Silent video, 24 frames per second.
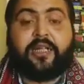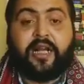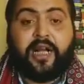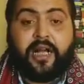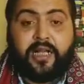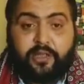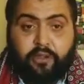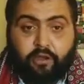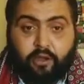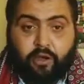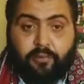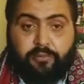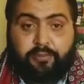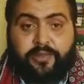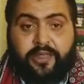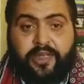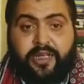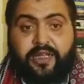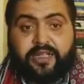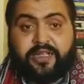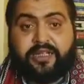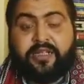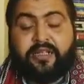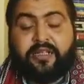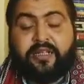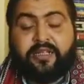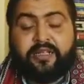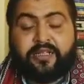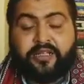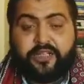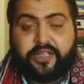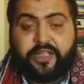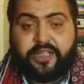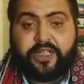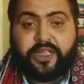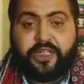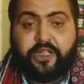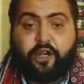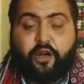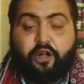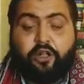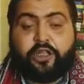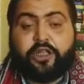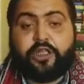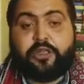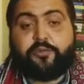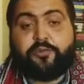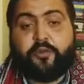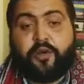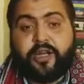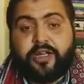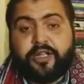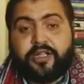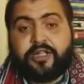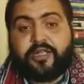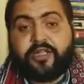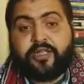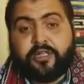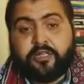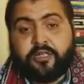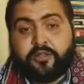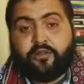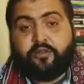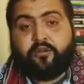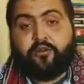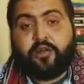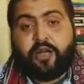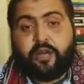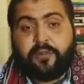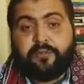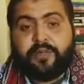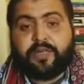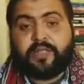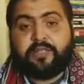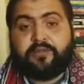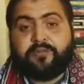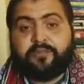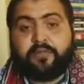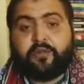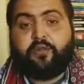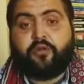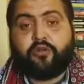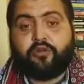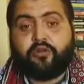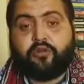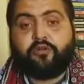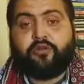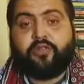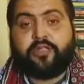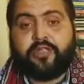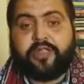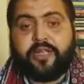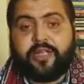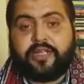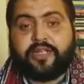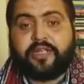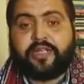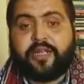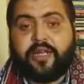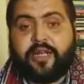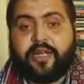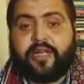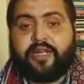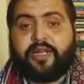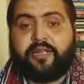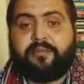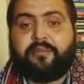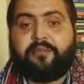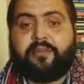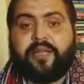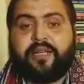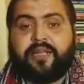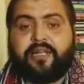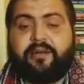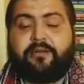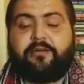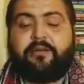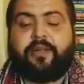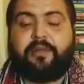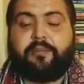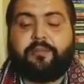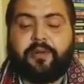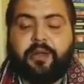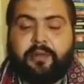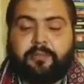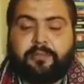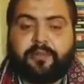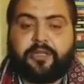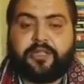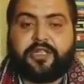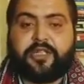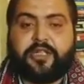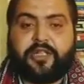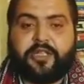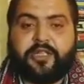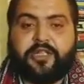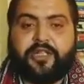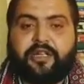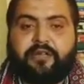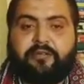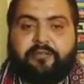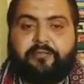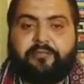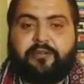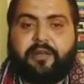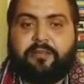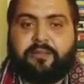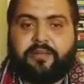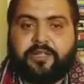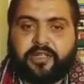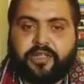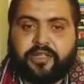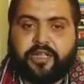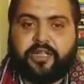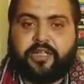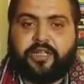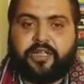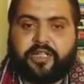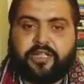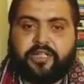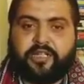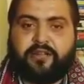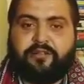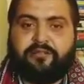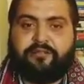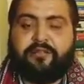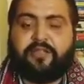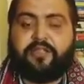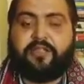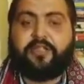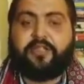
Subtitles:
I hope that seeking all these points, you comrades will go through the text and make a very proper study of feminist analysis of